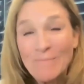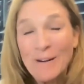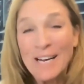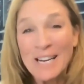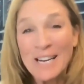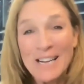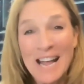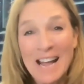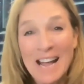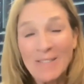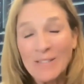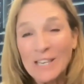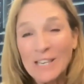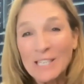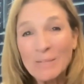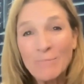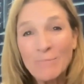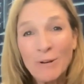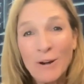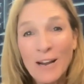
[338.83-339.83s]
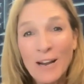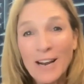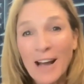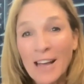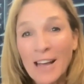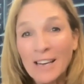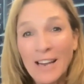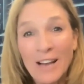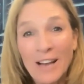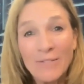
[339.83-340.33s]
but at this point,
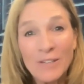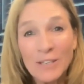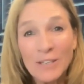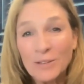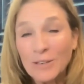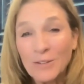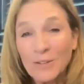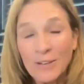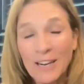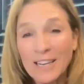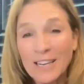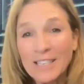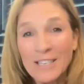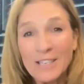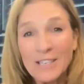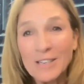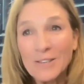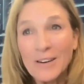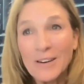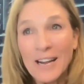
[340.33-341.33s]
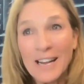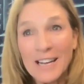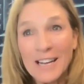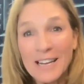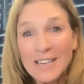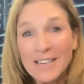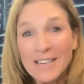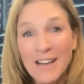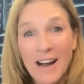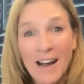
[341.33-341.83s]
I love doing what I do,
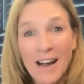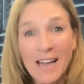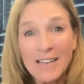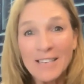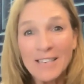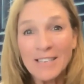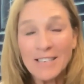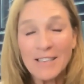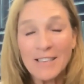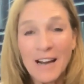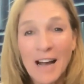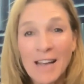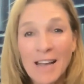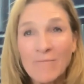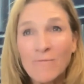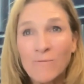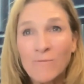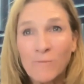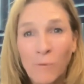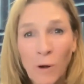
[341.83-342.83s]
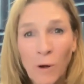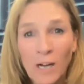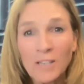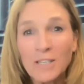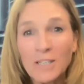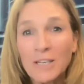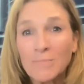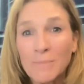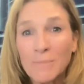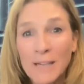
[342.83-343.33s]
and I
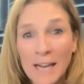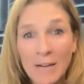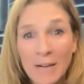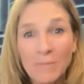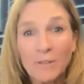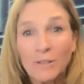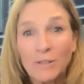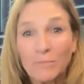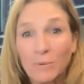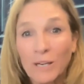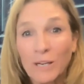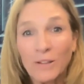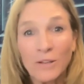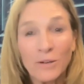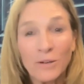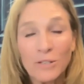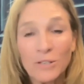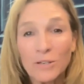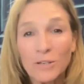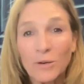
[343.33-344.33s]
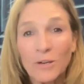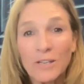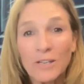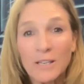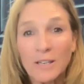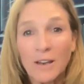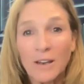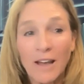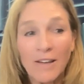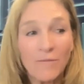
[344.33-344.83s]
want to be able to bring those stories
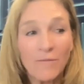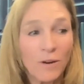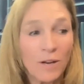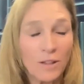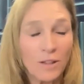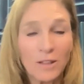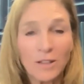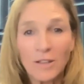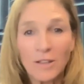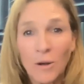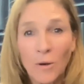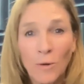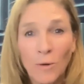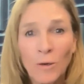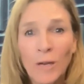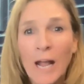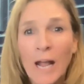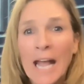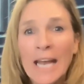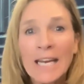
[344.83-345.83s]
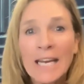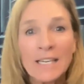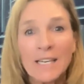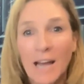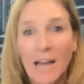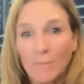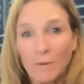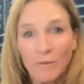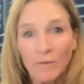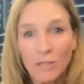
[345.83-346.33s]
to life with any
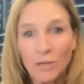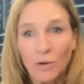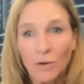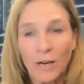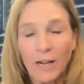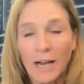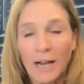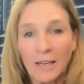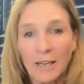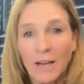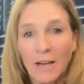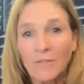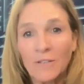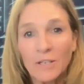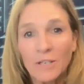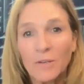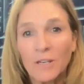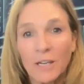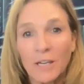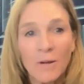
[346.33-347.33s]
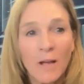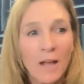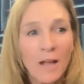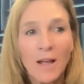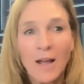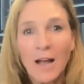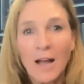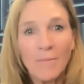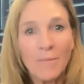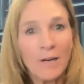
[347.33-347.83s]
type of story. I love doing them.
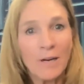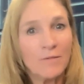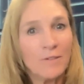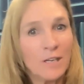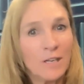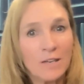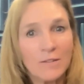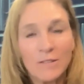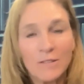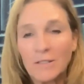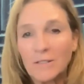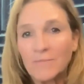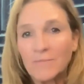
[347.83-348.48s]
I mean, I've done